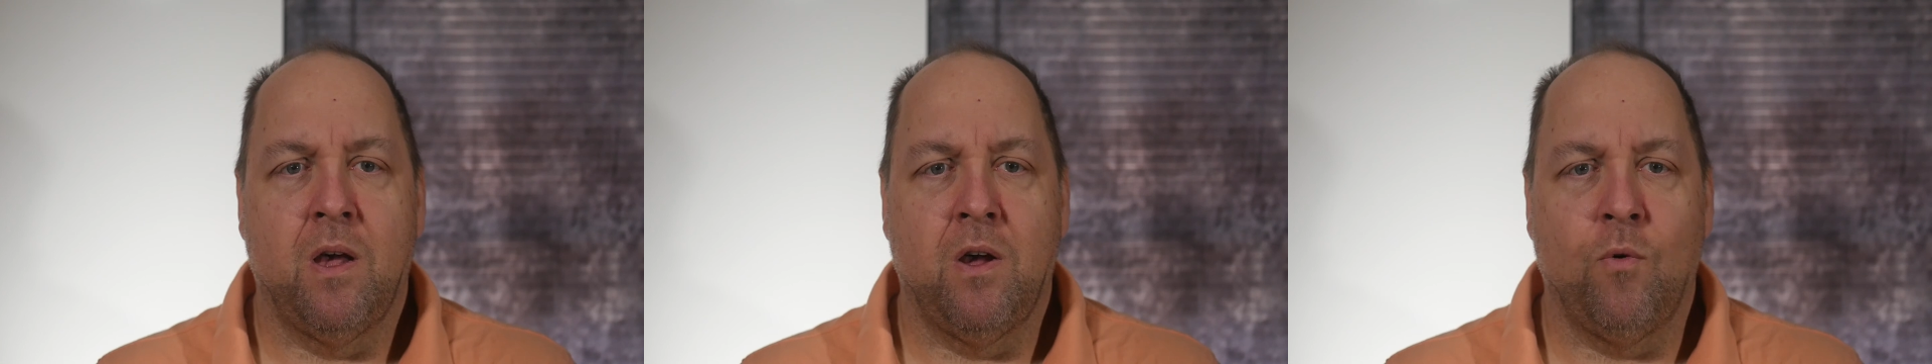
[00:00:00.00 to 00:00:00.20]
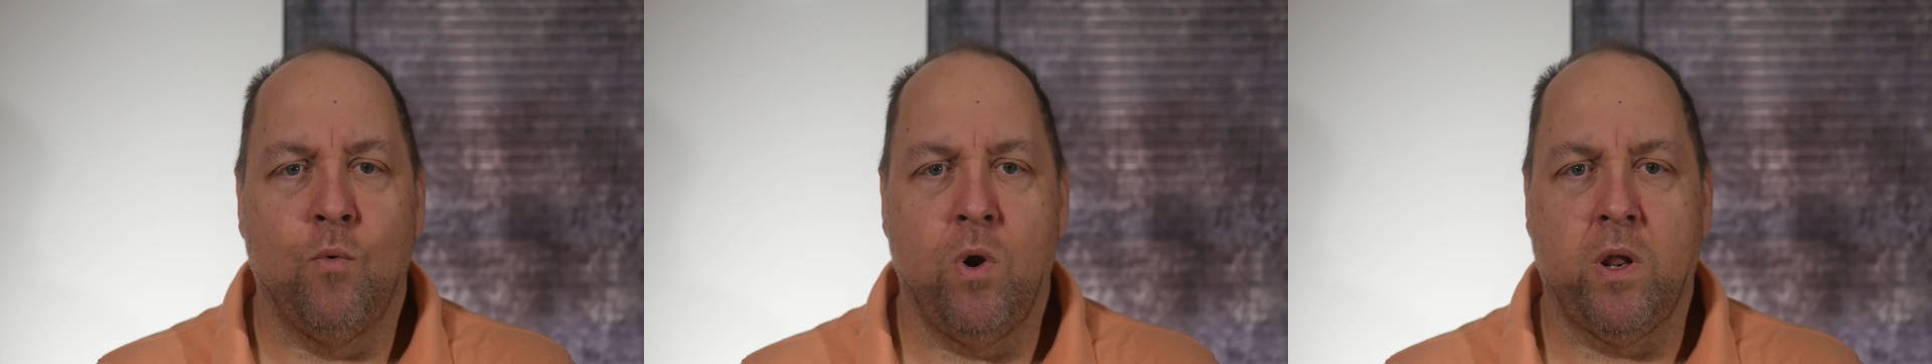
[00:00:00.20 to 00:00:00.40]

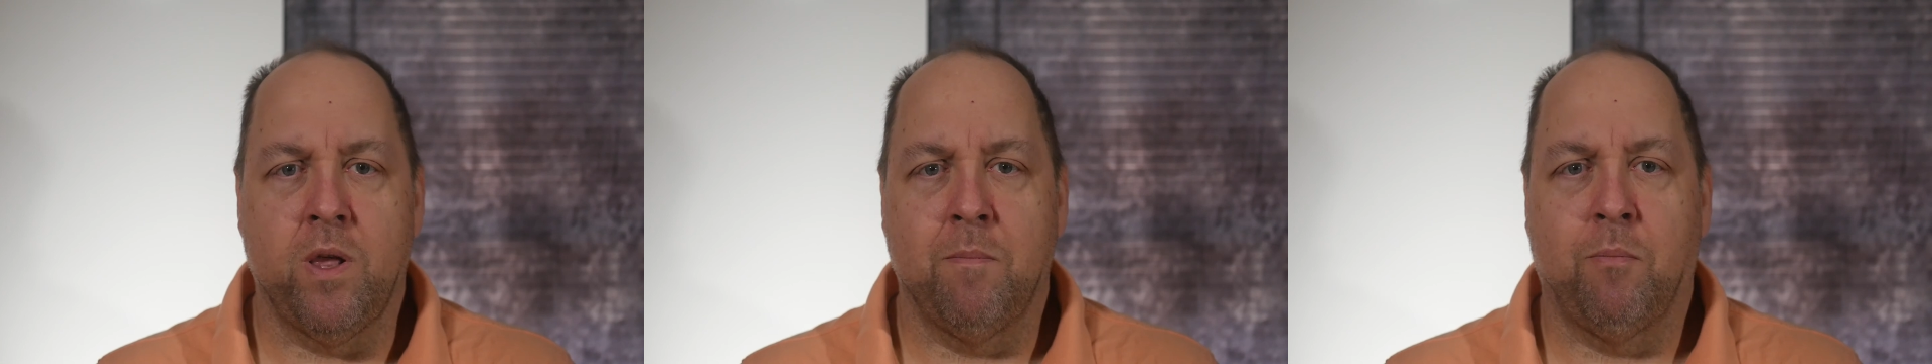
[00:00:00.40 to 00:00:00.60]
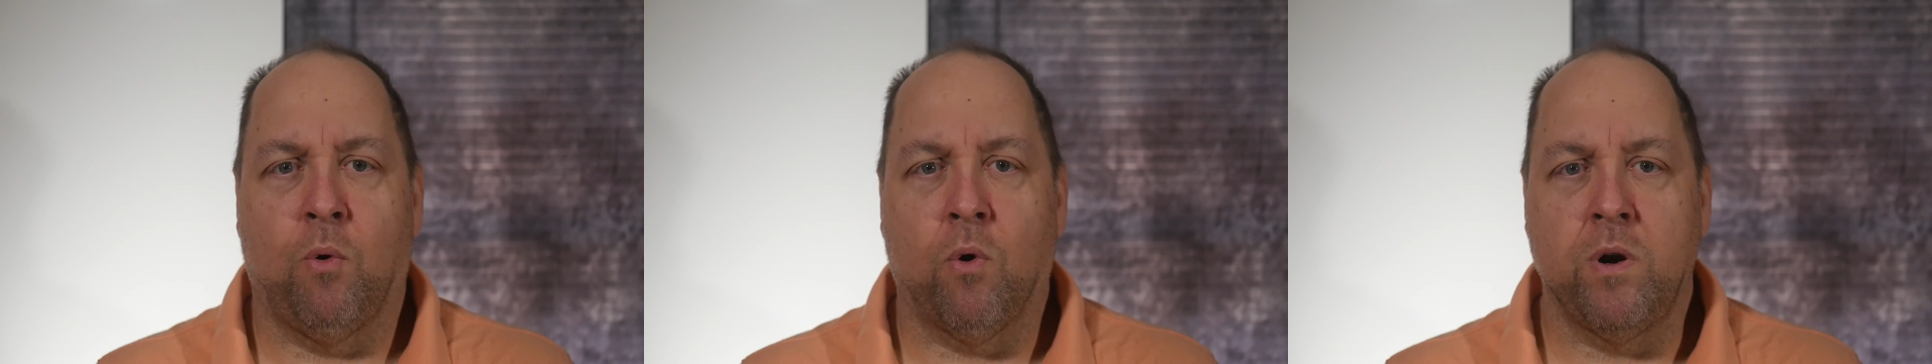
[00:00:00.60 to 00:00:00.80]
really
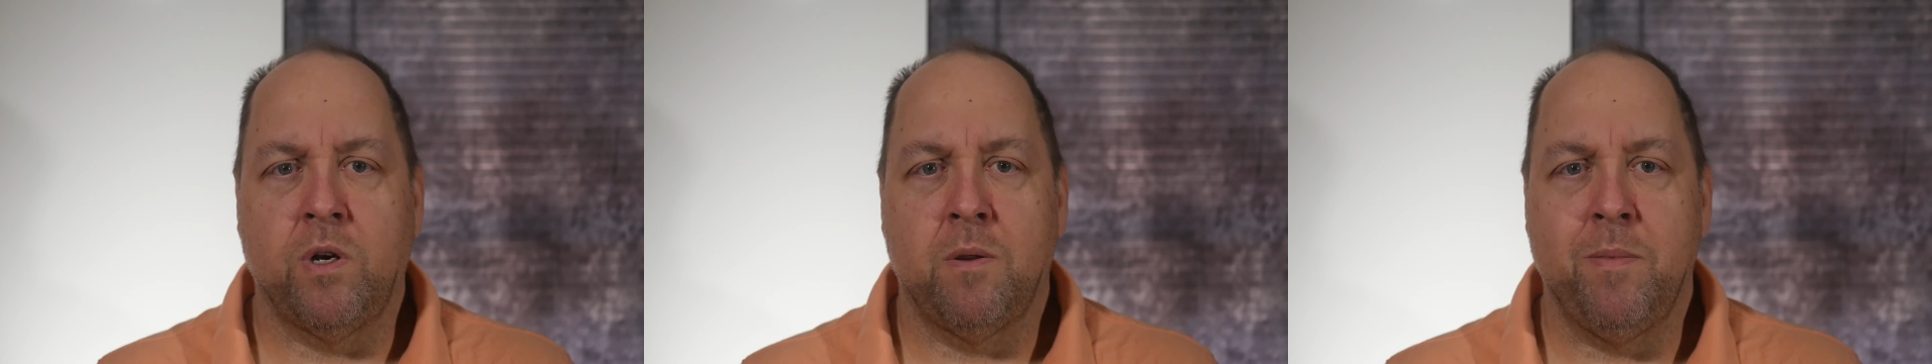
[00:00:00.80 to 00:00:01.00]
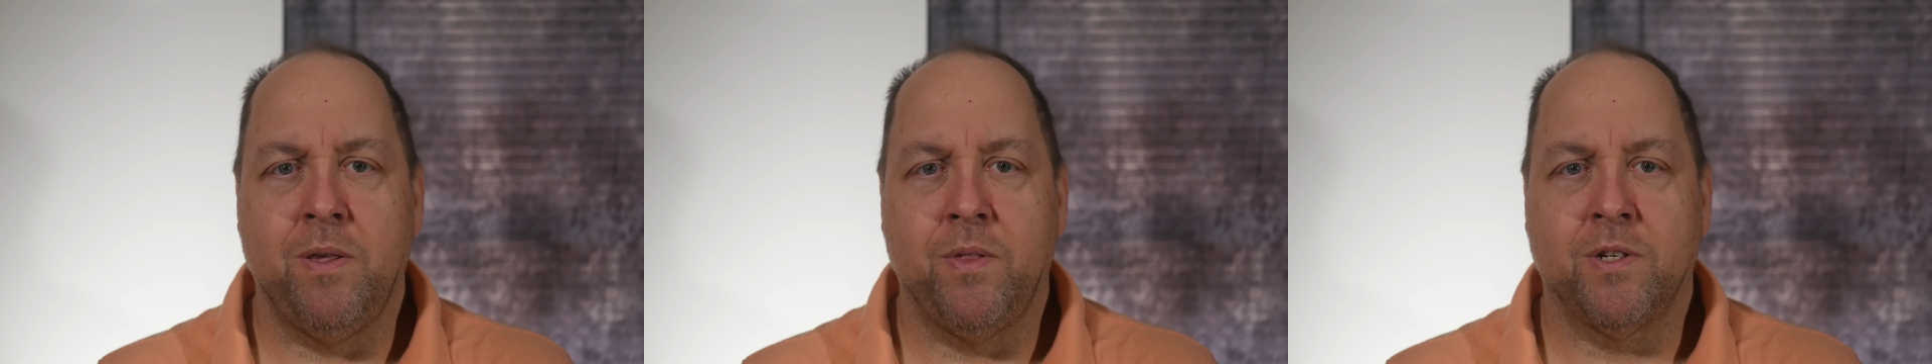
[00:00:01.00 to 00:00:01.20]
important
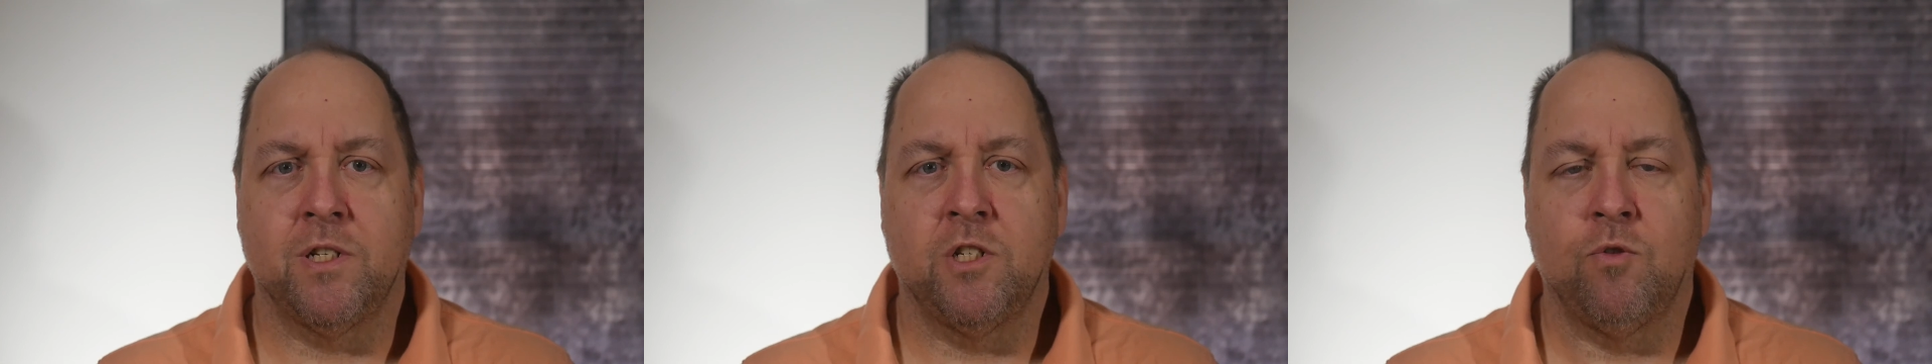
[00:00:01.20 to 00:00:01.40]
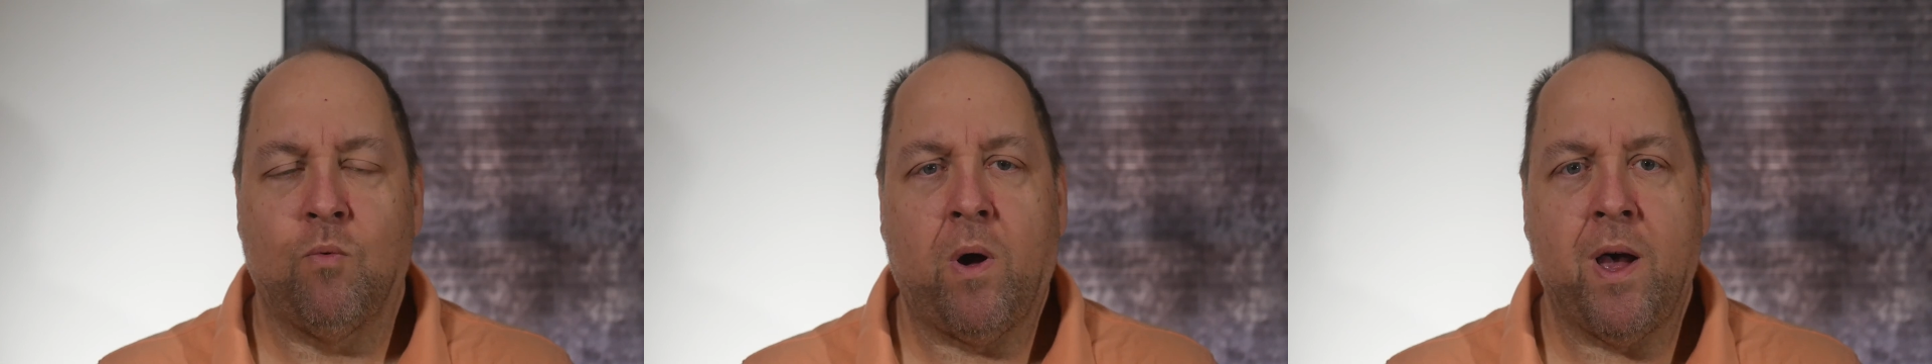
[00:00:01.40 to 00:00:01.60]
to me. This
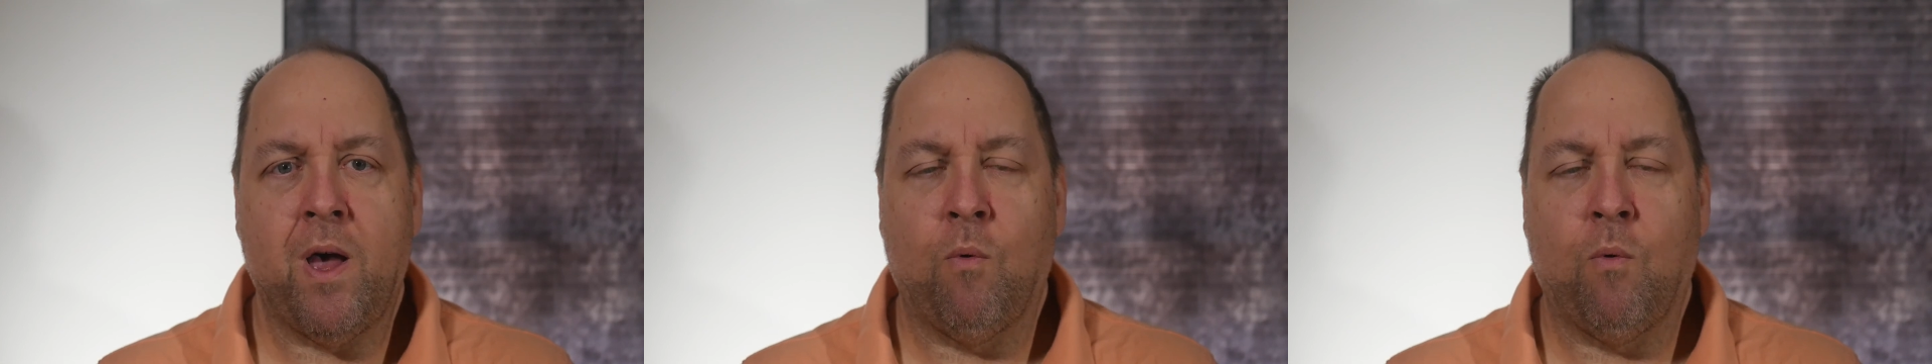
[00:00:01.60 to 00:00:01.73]
is why